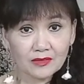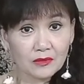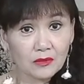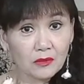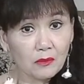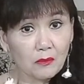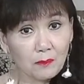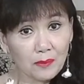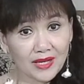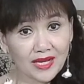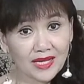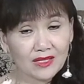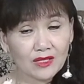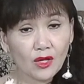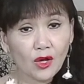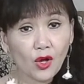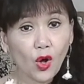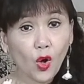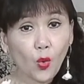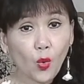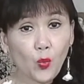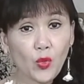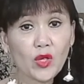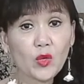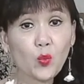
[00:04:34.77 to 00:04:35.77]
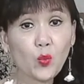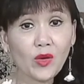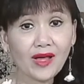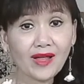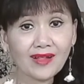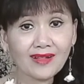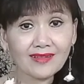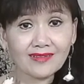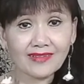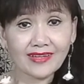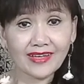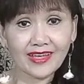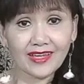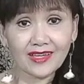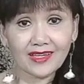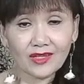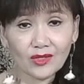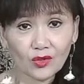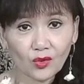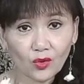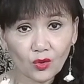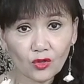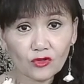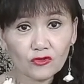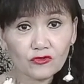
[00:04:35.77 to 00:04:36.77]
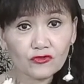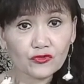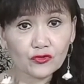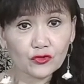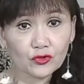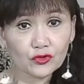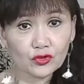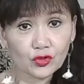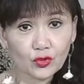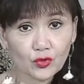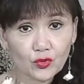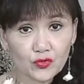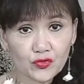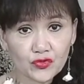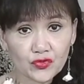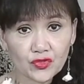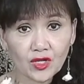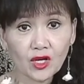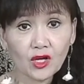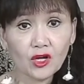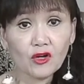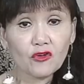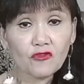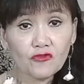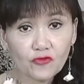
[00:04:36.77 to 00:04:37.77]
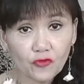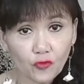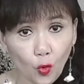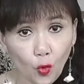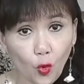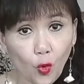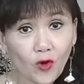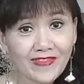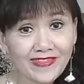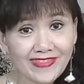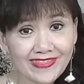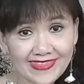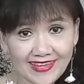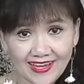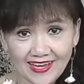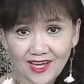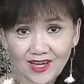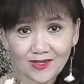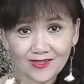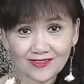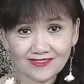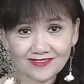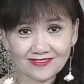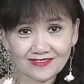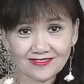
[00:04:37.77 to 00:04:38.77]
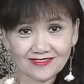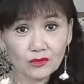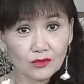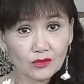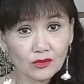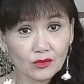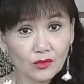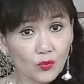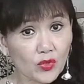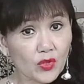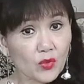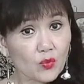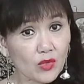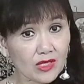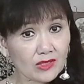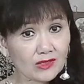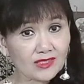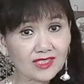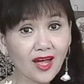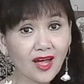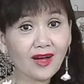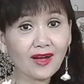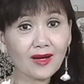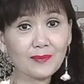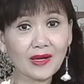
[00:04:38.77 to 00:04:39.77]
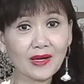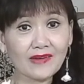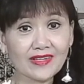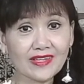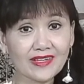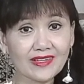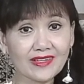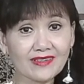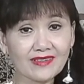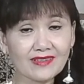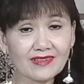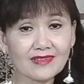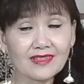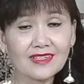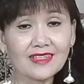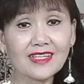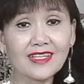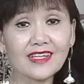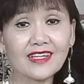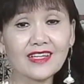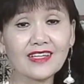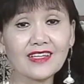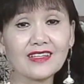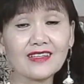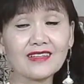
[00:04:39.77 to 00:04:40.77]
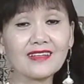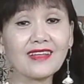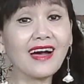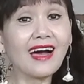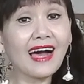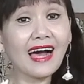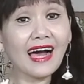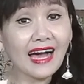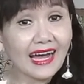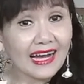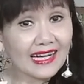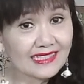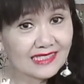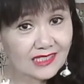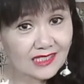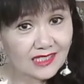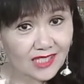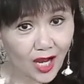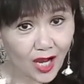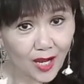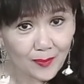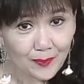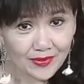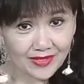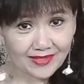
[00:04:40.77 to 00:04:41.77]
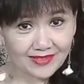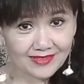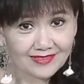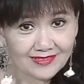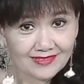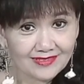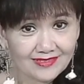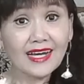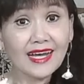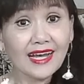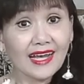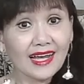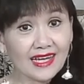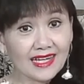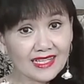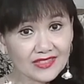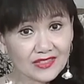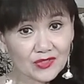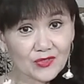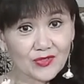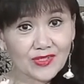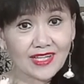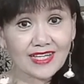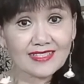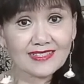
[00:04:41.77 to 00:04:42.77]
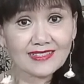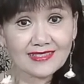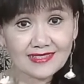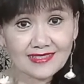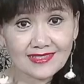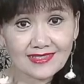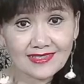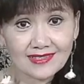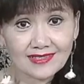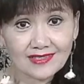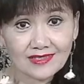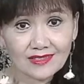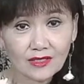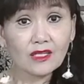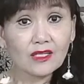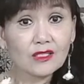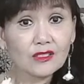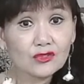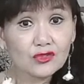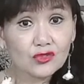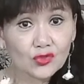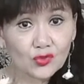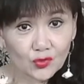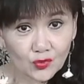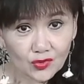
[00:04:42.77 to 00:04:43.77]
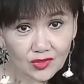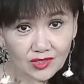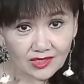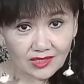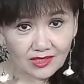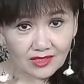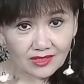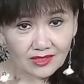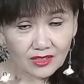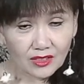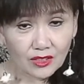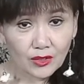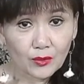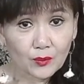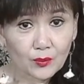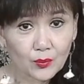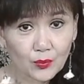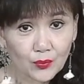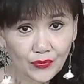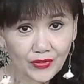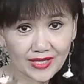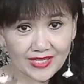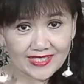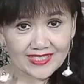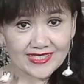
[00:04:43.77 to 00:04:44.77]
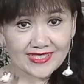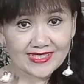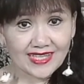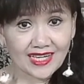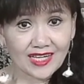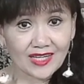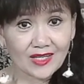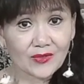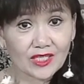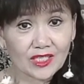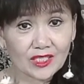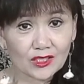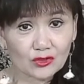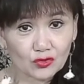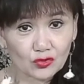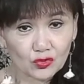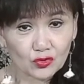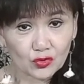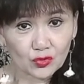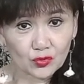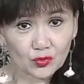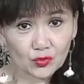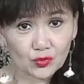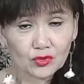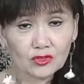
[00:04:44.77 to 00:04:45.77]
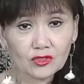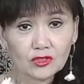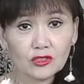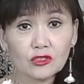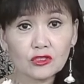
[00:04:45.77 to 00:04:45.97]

But we will ignore fructose for now. We will talk about it in other topic. As you can see, sugar breaks down into